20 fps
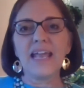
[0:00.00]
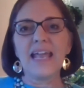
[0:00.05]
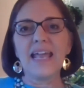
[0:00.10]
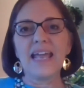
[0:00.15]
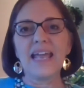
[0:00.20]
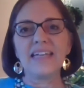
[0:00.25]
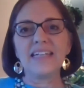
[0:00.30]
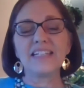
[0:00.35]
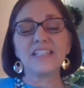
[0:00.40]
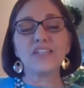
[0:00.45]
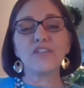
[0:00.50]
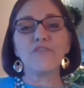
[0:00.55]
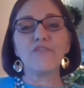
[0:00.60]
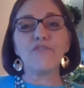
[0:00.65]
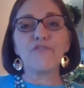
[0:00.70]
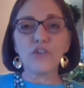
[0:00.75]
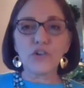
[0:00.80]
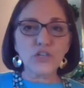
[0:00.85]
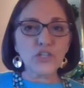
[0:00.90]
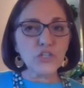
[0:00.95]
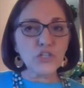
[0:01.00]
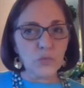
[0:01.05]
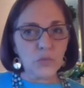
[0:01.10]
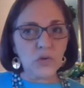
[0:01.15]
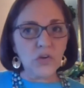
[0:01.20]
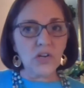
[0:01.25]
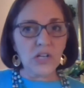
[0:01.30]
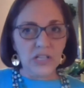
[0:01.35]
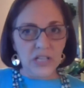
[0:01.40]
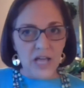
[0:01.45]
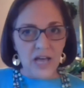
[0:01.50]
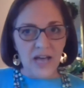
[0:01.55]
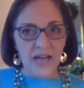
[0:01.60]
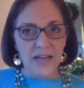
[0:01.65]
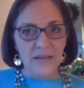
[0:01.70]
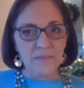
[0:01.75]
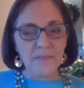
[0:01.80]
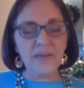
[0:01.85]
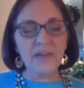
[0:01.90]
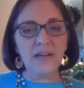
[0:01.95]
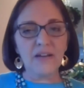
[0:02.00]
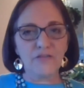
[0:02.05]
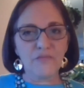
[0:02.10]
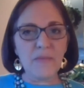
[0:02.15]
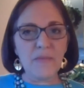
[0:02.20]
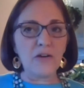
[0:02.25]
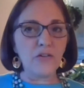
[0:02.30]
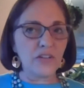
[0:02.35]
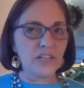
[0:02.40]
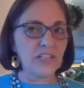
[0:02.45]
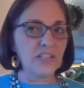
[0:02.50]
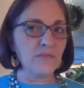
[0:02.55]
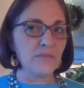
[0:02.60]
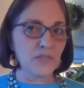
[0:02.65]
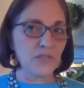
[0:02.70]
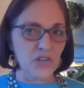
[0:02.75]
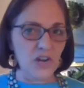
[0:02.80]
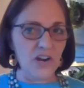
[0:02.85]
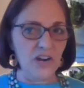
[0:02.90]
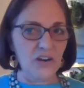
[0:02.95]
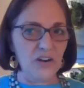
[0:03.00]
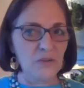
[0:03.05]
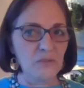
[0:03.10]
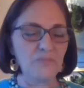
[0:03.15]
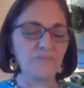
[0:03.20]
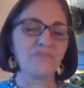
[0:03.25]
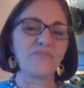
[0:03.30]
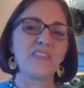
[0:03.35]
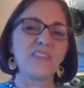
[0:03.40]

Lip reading: and it's a virtual climb of Mount Kilimanjaro.